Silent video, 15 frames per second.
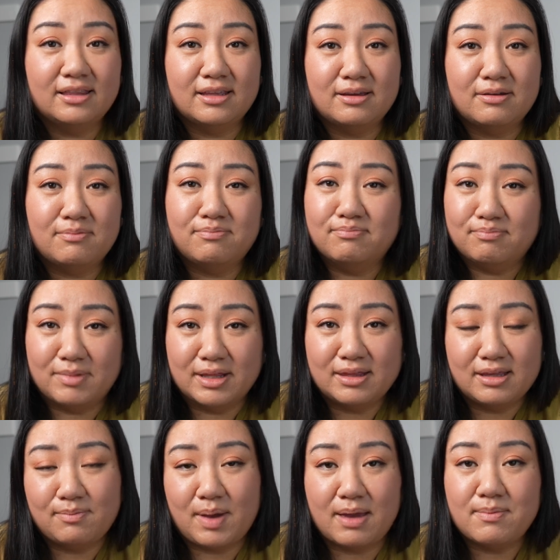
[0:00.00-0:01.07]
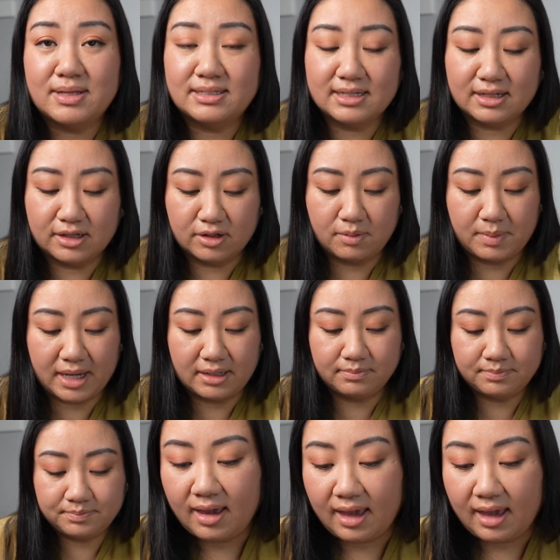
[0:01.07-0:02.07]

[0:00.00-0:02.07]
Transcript: the monthly payments a little bit.